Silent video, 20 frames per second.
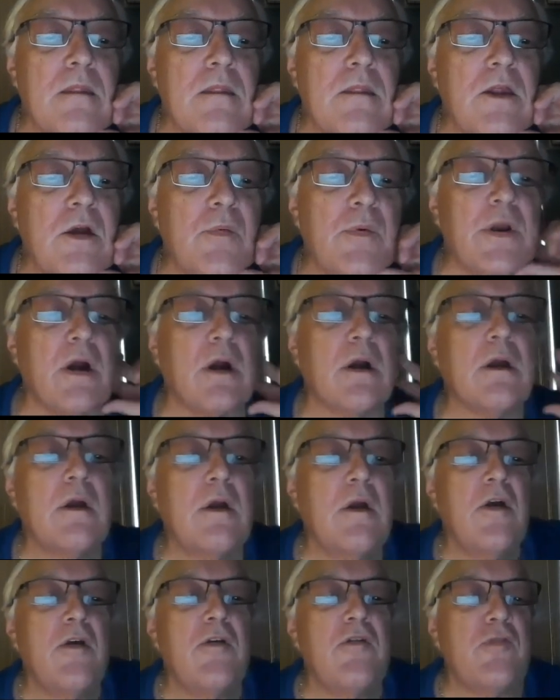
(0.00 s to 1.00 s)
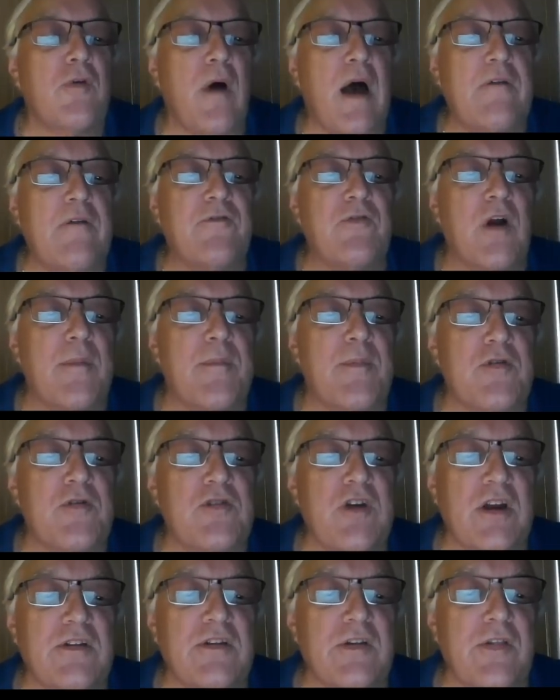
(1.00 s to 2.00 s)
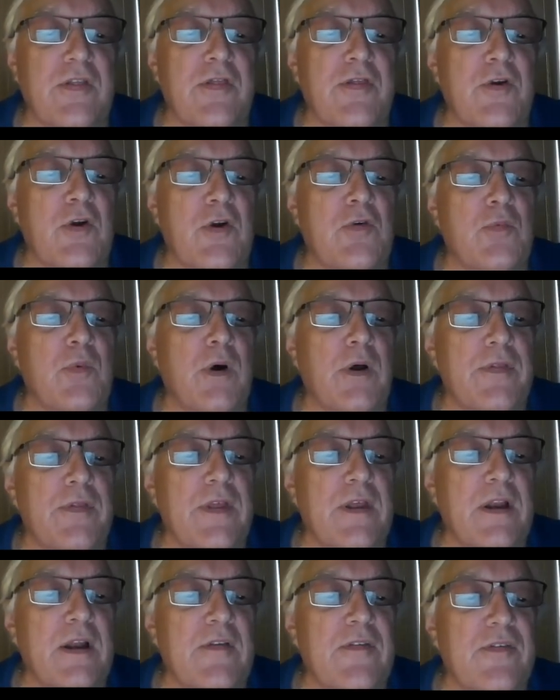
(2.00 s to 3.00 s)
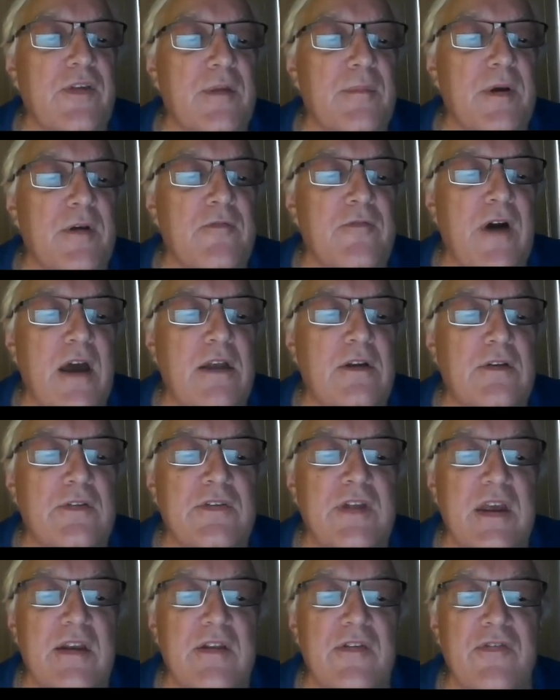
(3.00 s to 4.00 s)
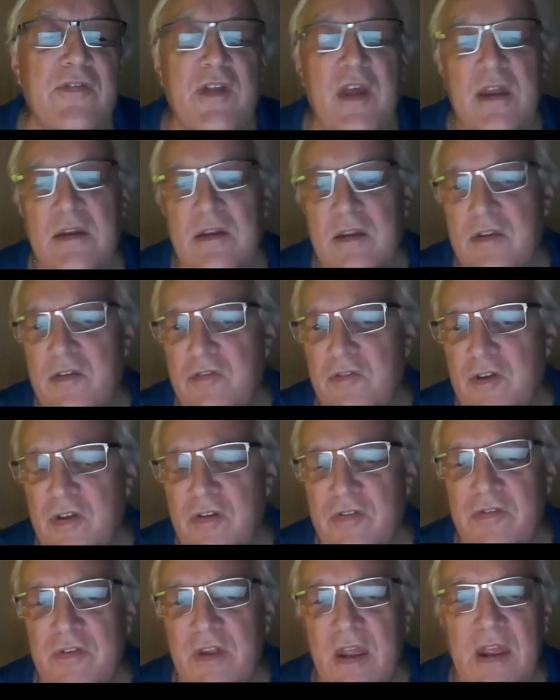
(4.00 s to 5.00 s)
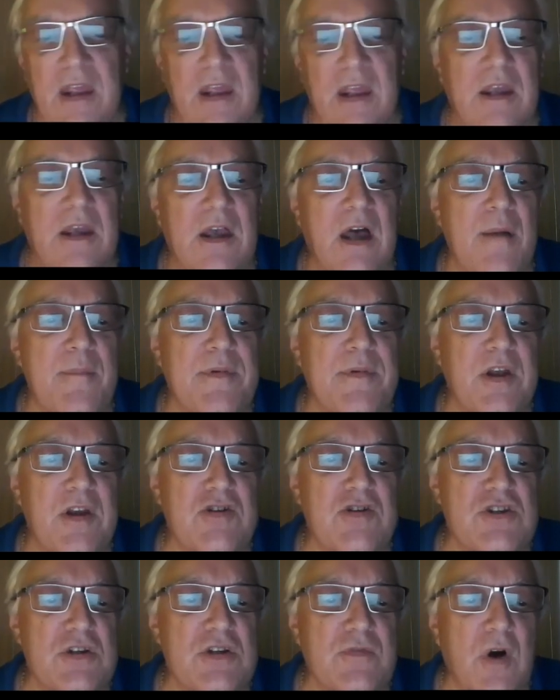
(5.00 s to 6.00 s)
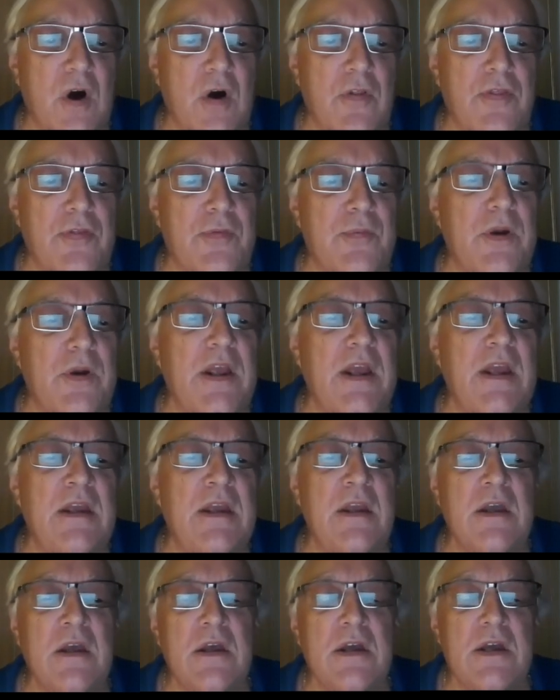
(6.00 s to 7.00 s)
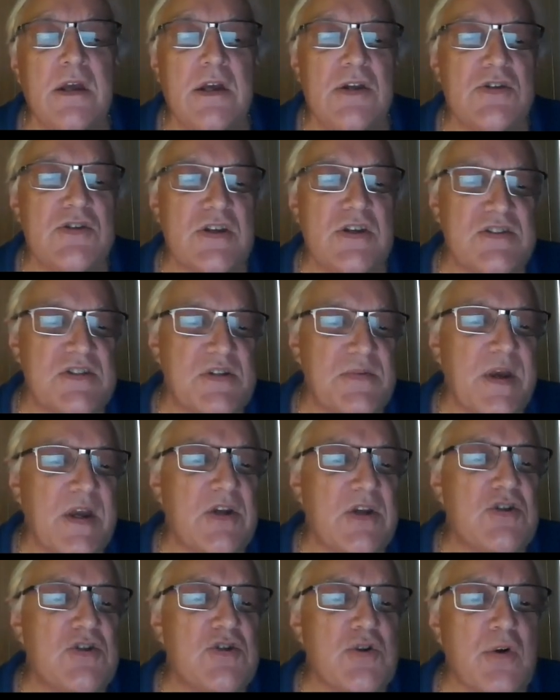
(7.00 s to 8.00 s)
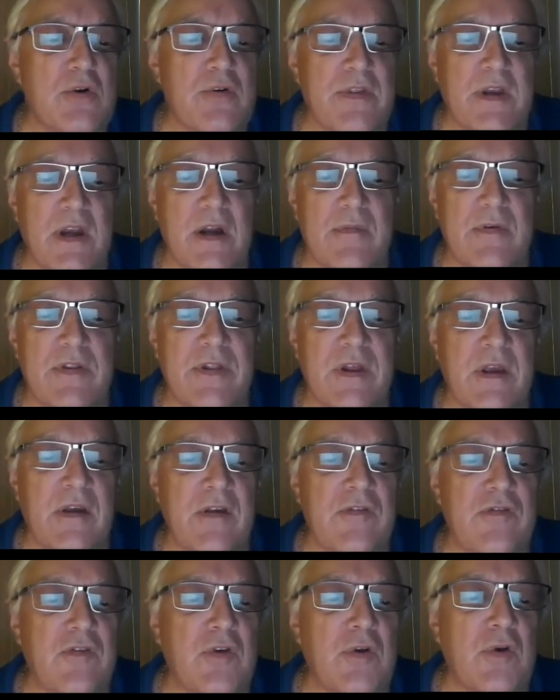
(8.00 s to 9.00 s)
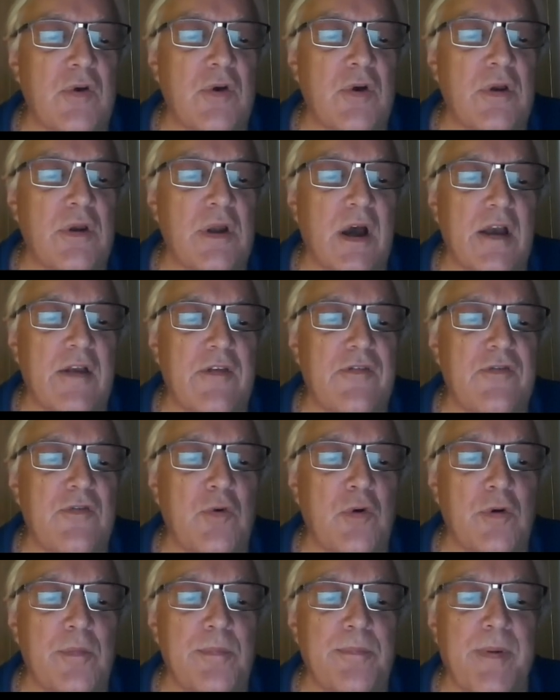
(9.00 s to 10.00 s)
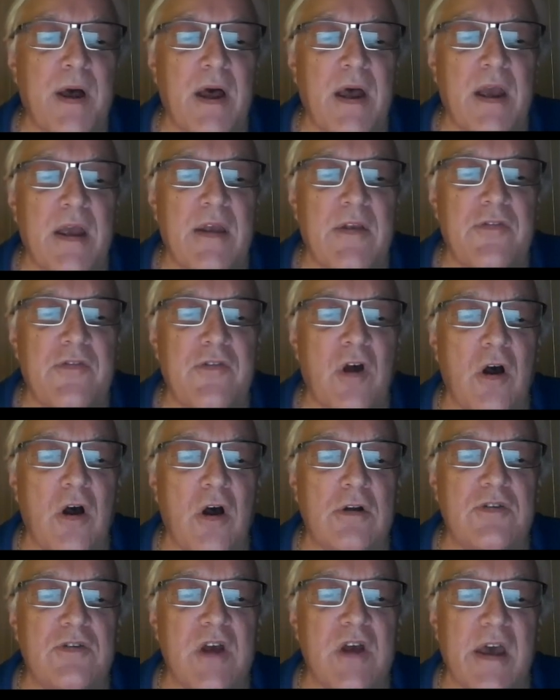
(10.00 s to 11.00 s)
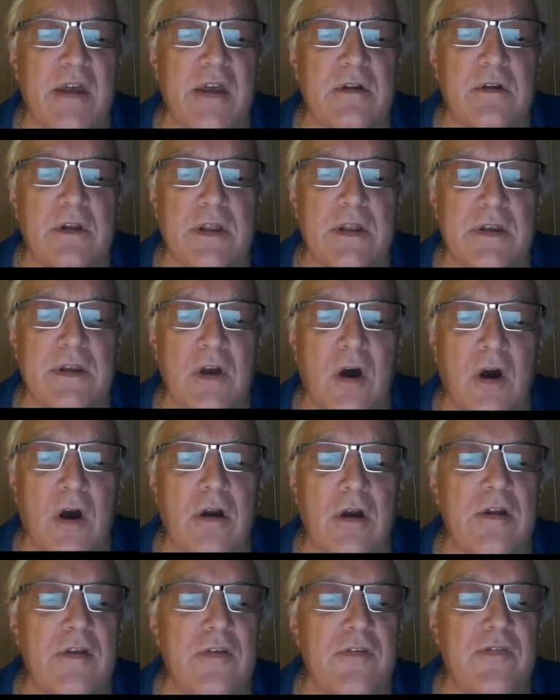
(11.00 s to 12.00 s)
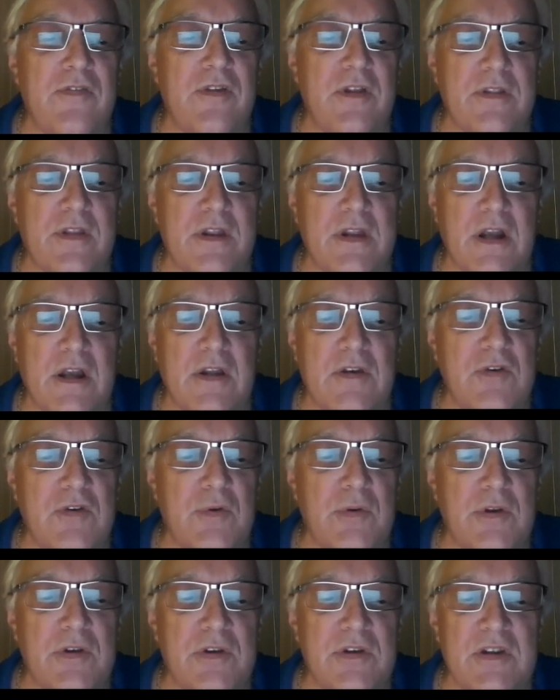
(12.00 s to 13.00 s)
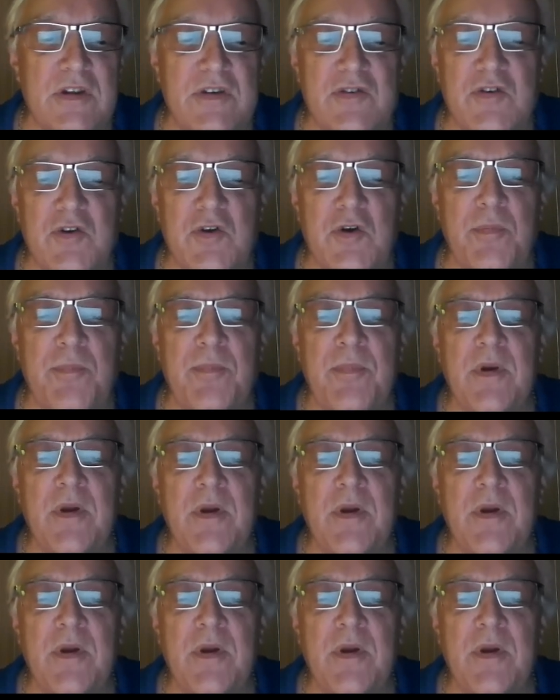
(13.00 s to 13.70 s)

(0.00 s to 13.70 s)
Here we are. So after I projected the third one, then I said my final data set is just a combination of all 3. Just to make sure that everything is good, I sort by song title and artist, and then I do a dedupe